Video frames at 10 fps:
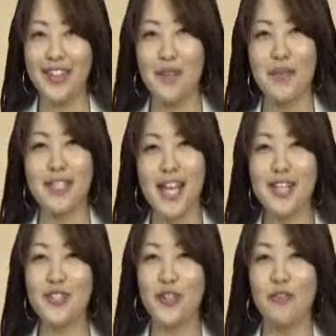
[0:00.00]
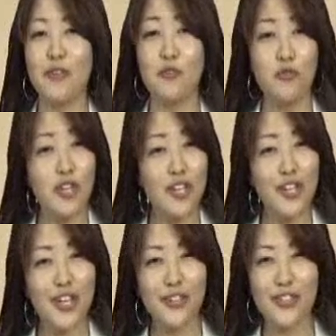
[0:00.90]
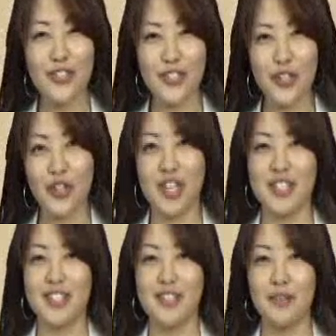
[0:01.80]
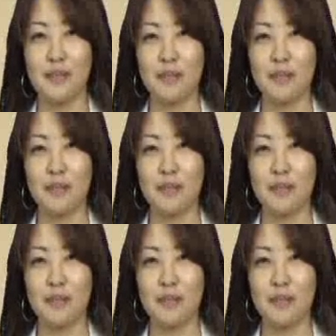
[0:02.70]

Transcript: let me test you if you really understood this.